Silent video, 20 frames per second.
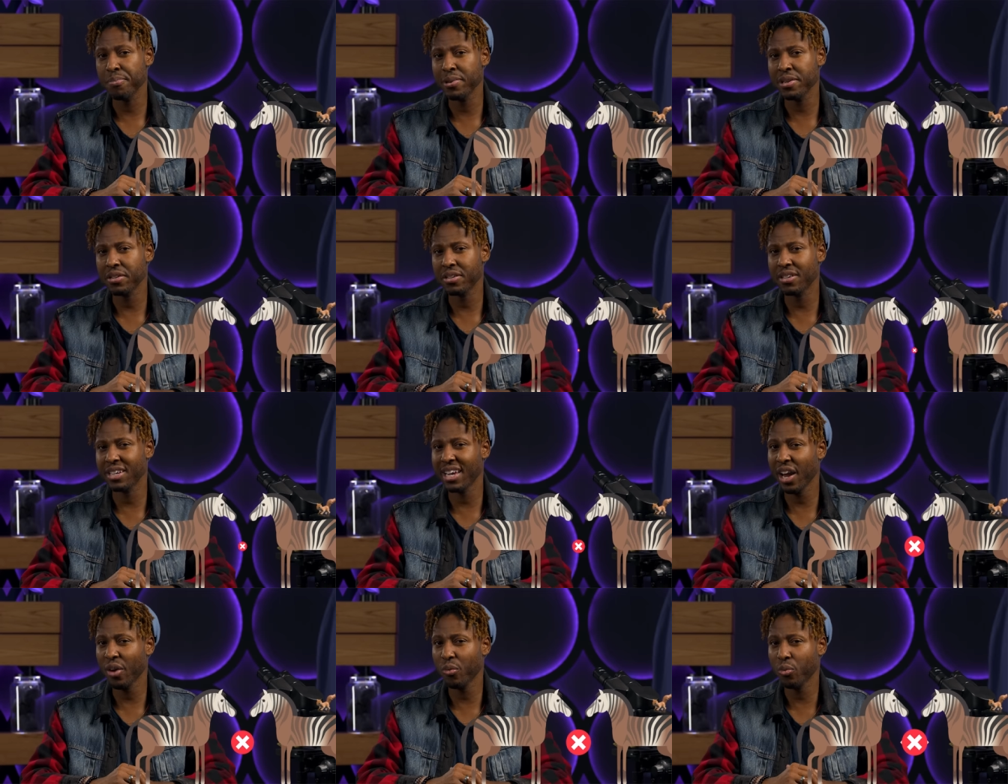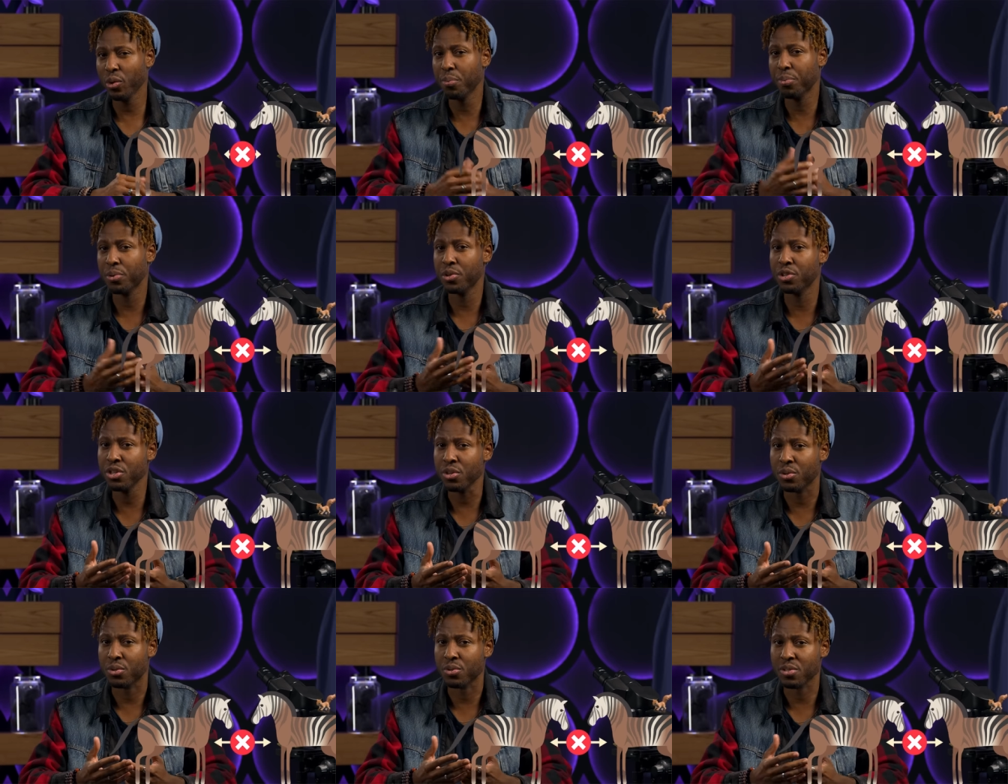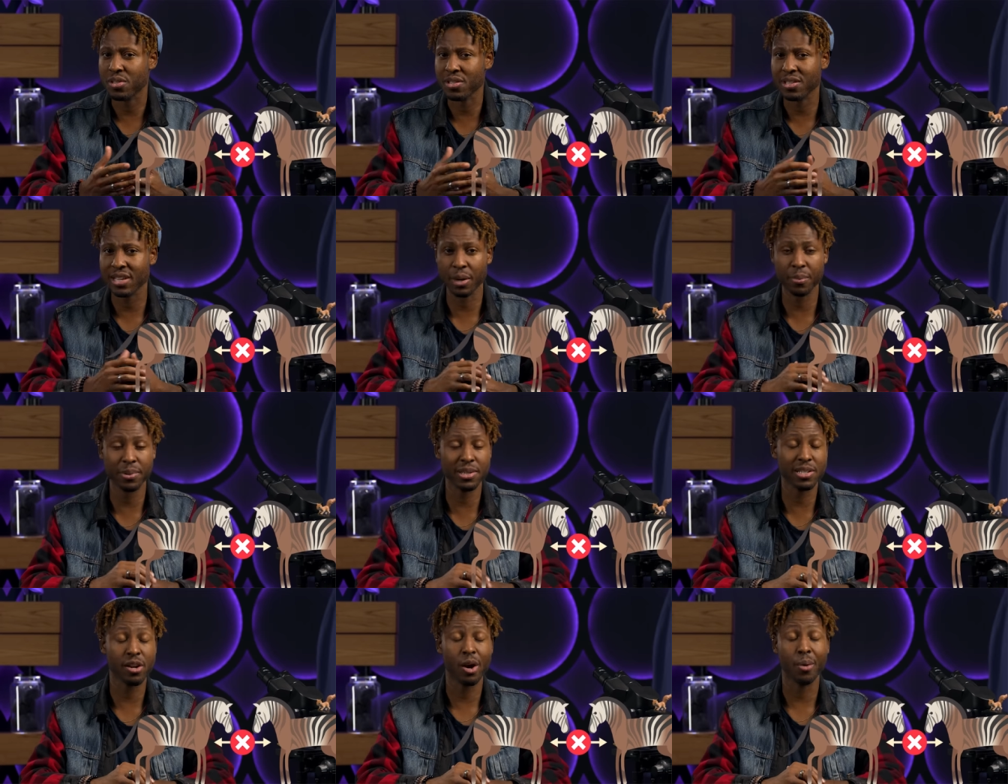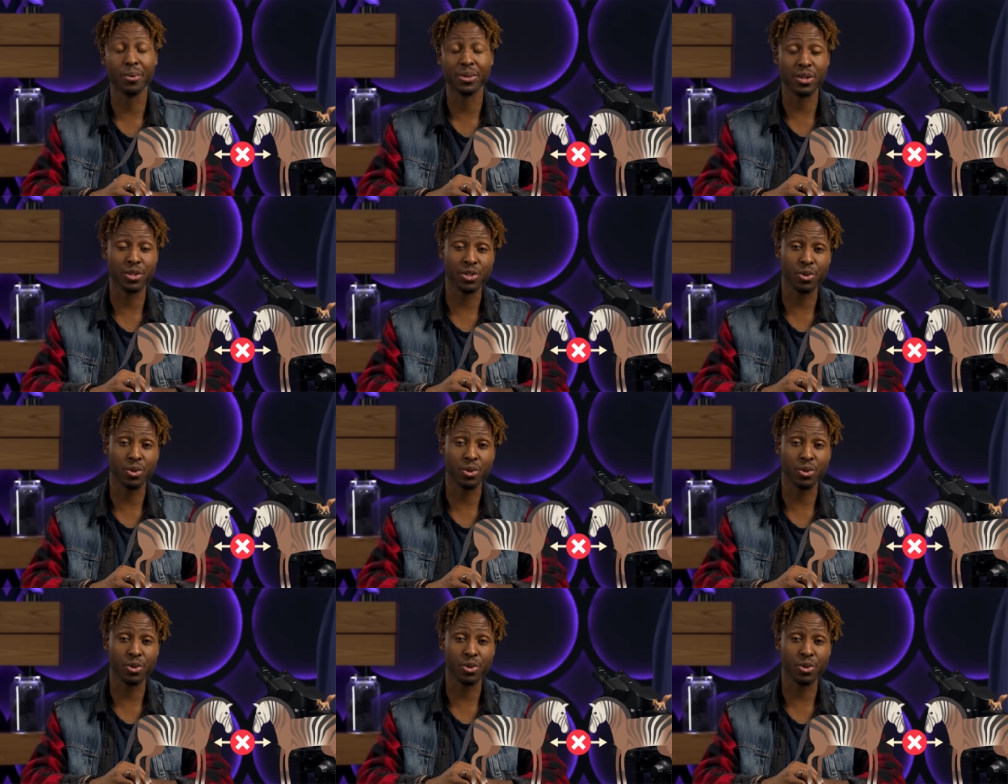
but can't reproduce, like we saw with the